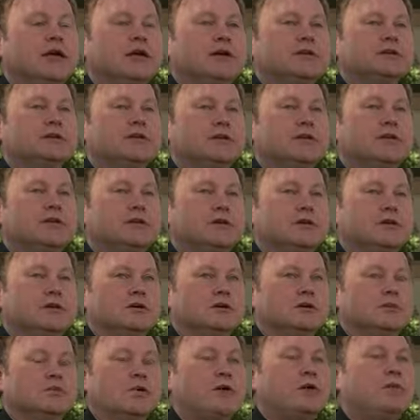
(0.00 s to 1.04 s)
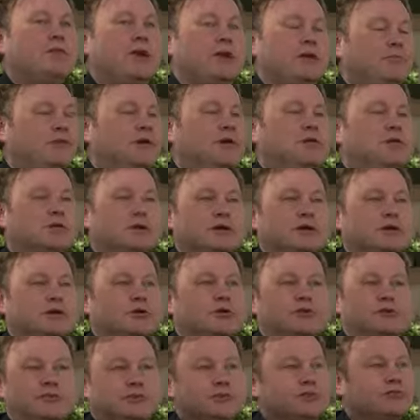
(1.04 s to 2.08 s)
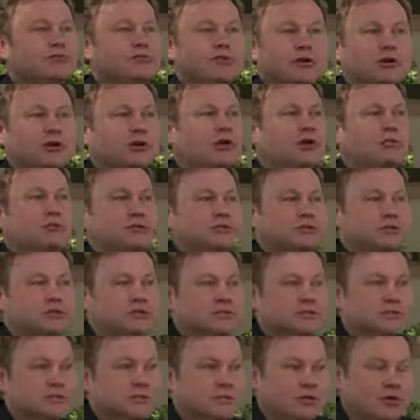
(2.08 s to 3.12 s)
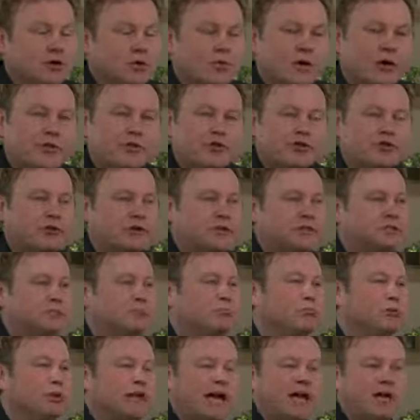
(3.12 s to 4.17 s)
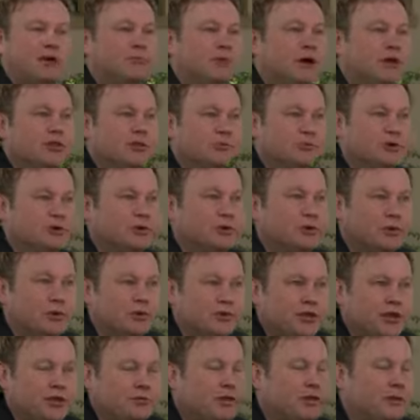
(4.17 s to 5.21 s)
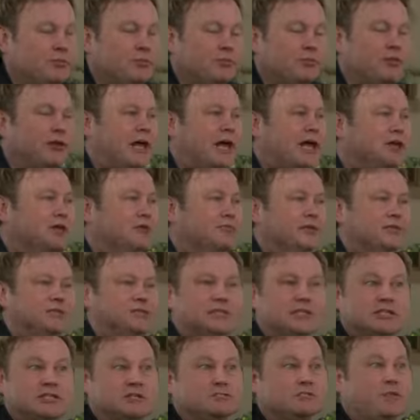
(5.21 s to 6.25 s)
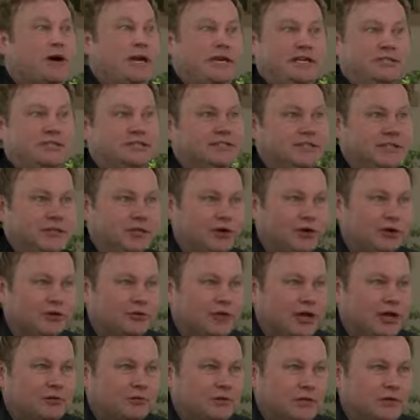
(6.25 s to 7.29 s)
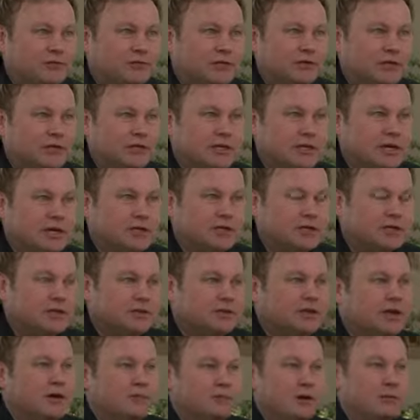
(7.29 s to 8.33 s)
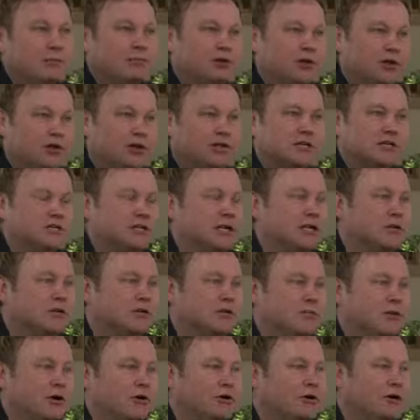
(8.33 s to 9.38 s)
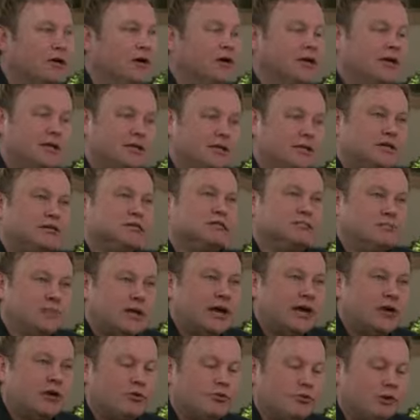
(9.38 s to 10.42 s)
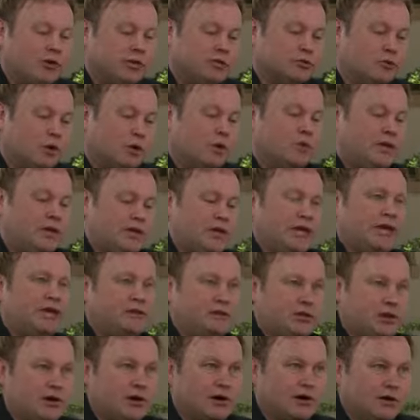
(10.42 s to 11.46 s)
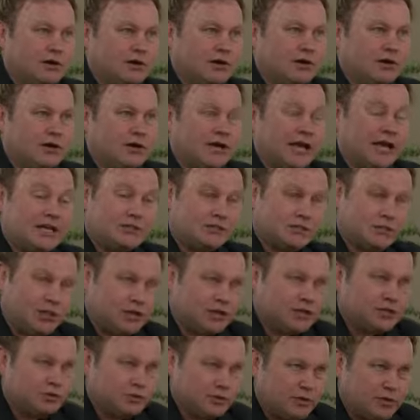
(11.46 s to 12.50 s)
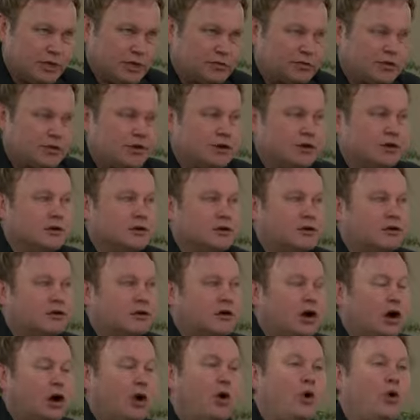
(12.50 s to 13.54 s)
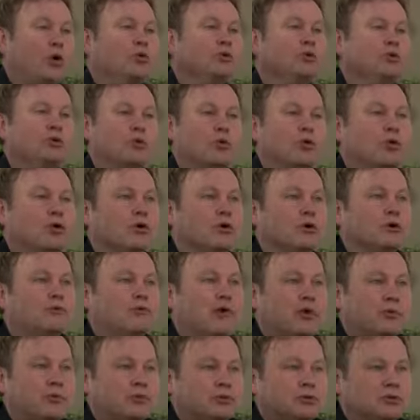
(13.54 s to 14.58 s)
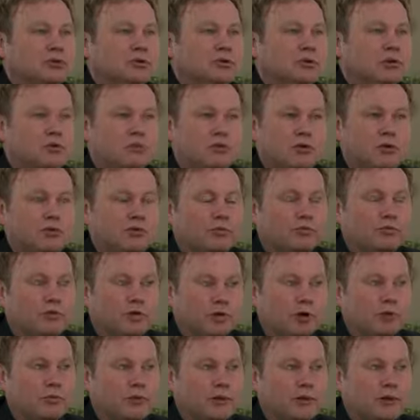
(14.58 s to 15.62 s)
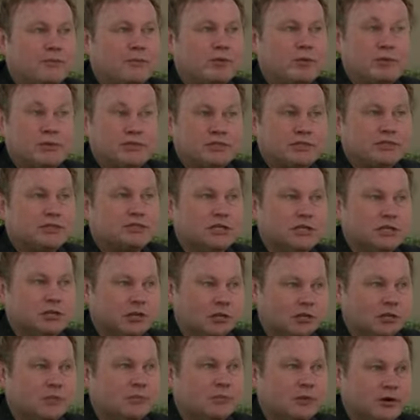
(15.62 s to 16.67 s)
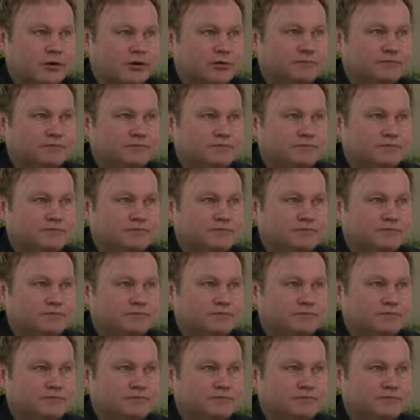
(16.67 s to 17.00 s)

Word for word: So we may be the Christopher Columbuses, whether it's platinum on the moon that we think, maybe platinum is the spice, that we really get the people to get excited about. It doesn't matter, because when we get there, as long as we get there, a whole new world of opportunity that will open up that we just didn't know about.